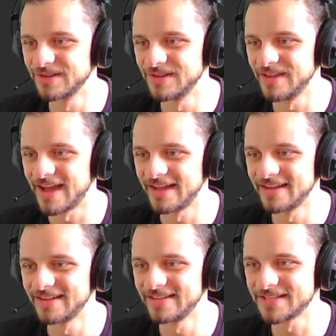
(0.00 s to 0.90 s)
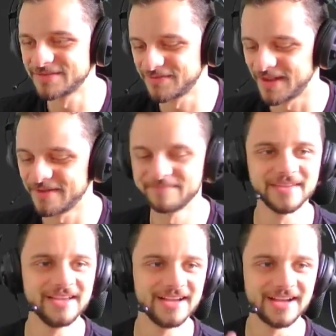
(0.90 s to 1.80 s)
Yeah, that's fun.
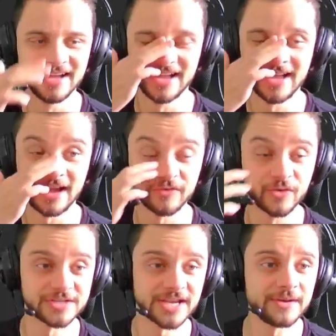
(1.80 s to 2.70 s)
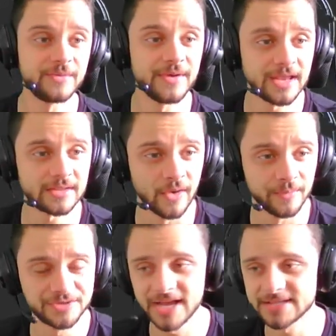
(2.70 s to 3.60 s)
Of course, I can create
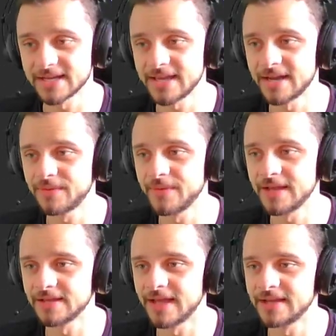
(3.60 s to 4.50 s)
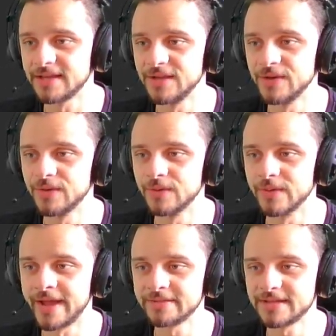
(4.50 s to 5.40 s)
objects. I can create like
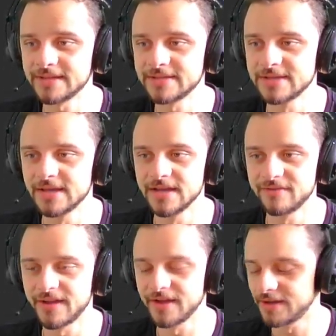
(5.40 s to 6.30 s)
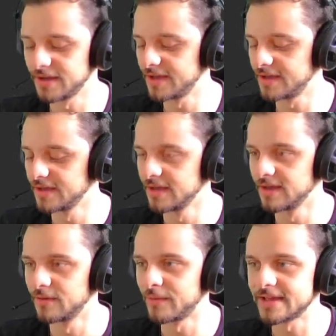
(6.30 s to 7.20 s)
new entities. If I
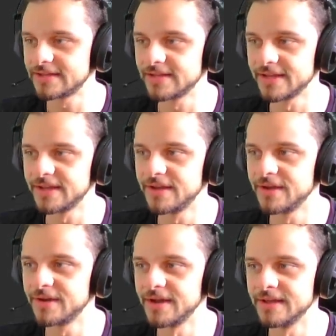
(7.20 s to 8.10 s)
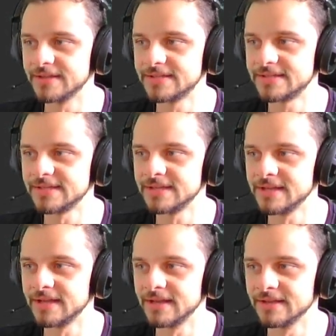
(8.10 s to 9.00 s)
right click here in this
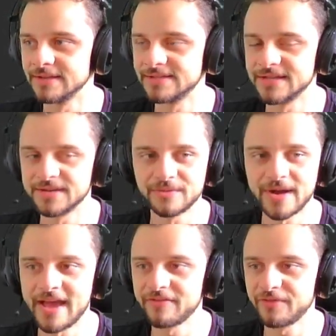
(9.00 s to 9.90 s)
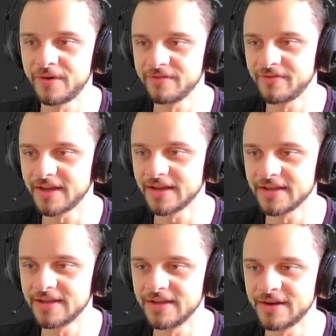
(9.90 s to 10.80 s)
scene graph, or if I
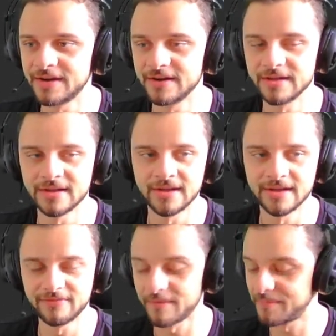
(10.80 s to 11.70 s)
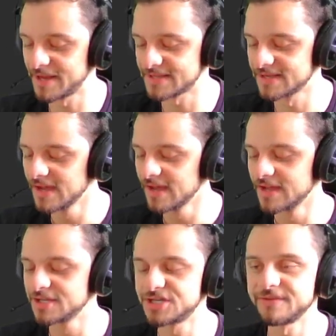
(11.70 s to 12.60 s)
click here, if I press
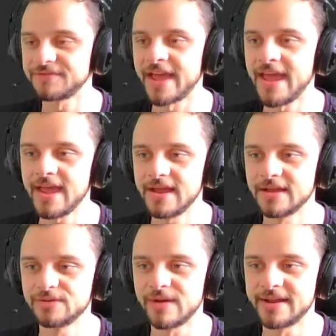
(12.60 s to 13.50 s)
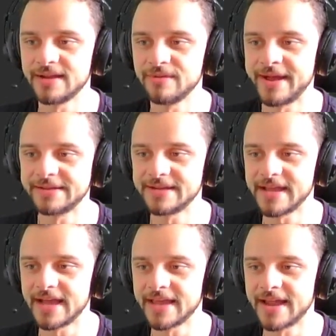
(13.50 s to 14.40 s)
Shift A to add a new
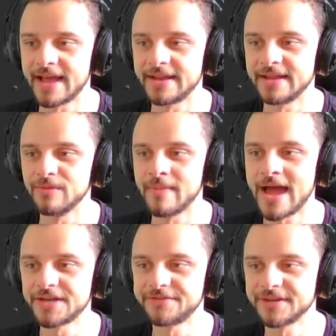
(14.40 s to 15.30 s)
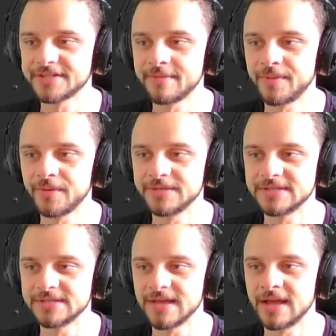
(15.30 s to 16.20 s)
entity, I can add a new mesh, for example.
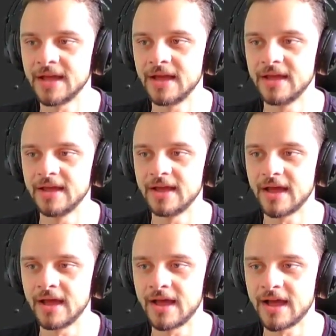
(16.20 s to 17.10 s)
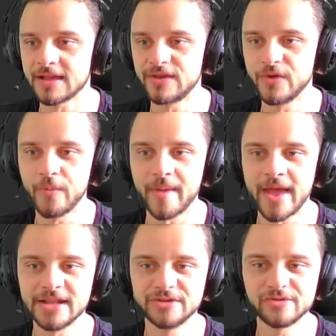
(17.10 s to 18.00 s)
This is a cube,
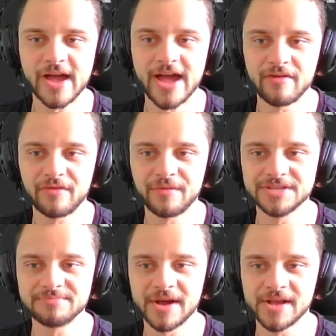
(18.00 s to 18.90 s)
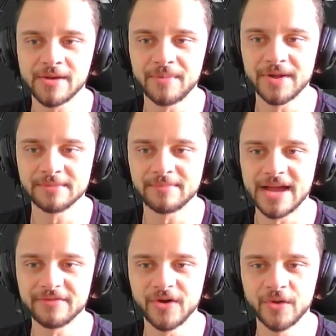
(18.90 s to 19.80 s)
and it do have a rich body component
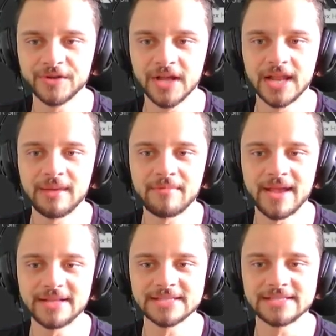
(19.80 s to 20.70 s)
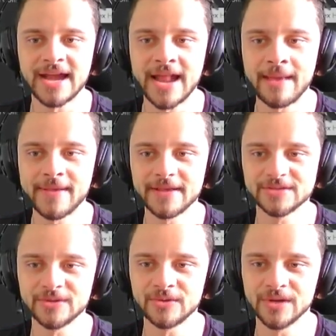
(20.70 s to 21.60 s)
by default. Let me make this dynamic,
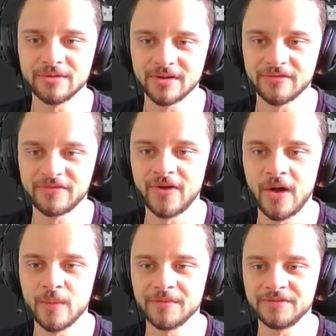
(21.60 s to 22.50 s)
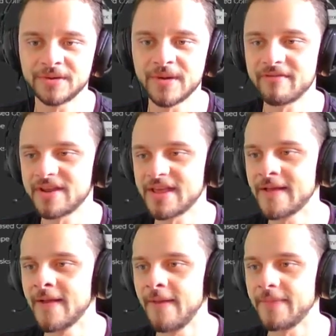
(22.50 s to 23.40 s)
so it's gonna fall with the gravity.